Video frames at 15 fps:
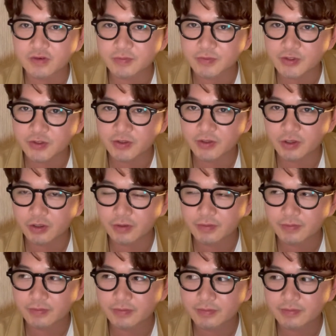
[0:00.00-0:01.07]
Soul,
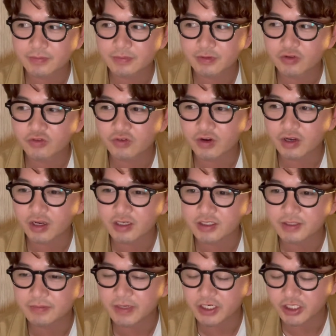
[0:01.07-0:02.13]
forgot
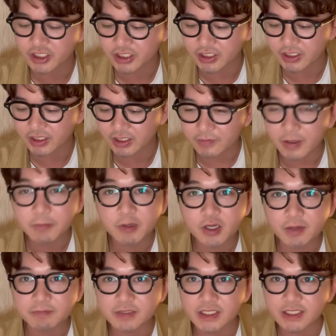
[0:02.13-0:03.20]
to mention a book
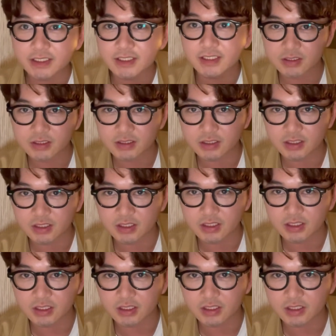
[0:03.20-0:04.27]
update.
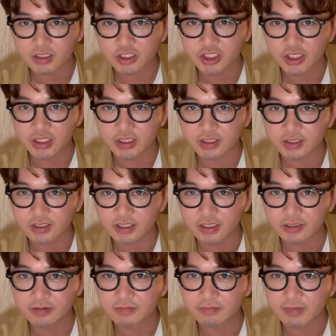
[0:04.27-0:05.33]
Started The
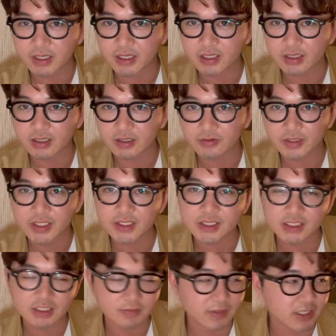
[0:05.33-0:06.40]
Chandelier by Clarice
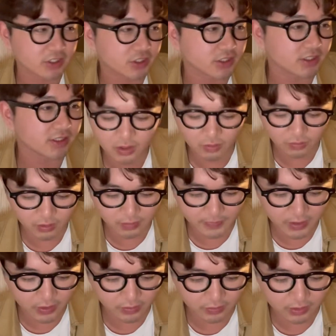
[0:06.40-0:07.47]
Lispector. We're
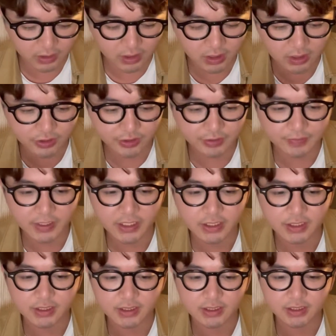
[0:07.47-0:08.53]
about a hundred
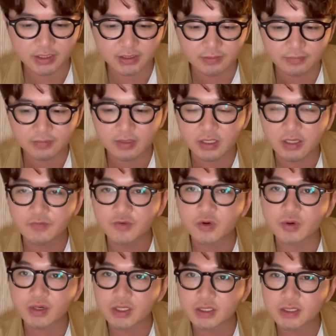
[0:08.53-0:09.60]
pages in, and of
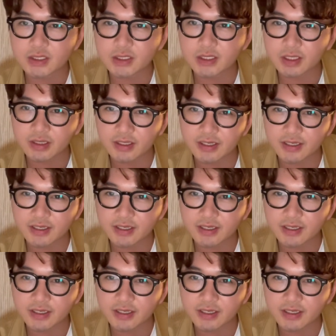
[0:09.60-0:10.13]
course nothing